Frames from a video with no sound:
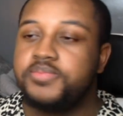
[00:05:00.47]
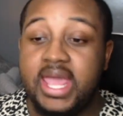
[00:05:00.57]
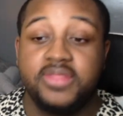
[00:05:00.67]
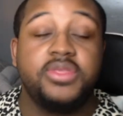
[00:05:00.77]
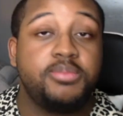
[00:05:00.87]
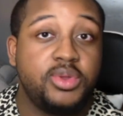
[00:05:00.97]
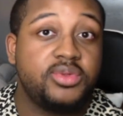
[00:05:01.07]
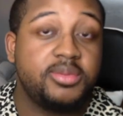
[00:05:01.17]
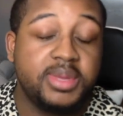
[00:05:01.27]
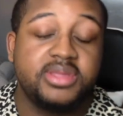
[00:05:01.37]
in the
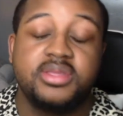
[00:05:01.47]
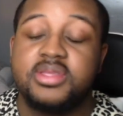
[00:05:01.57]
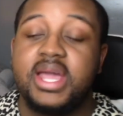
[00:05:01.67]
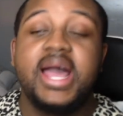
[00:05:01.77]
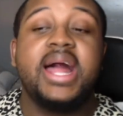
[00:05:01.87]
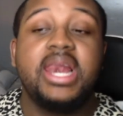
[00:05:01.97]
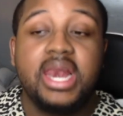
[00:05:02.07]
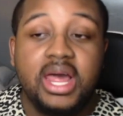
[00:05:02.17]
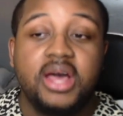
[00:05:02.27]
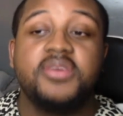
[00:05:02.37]
music business, like, I
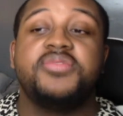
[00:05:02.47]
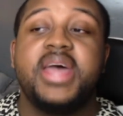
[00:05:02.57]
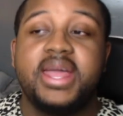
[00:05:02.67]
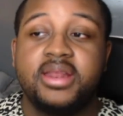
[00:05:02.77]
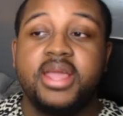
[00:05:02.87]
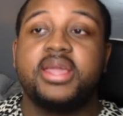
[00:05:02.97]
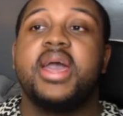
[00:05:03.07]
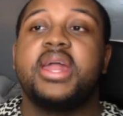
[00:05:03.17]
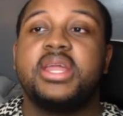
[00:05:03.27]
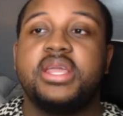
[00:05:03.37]
love that they
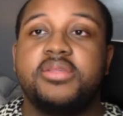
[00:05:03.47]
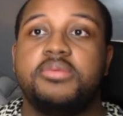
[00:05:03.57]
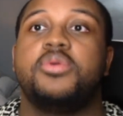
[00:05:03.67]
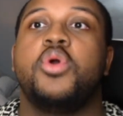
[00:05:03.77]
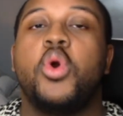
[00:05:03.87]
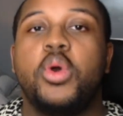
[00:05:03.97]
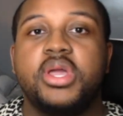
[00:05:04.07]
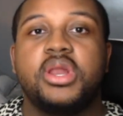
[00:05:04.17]
kind of going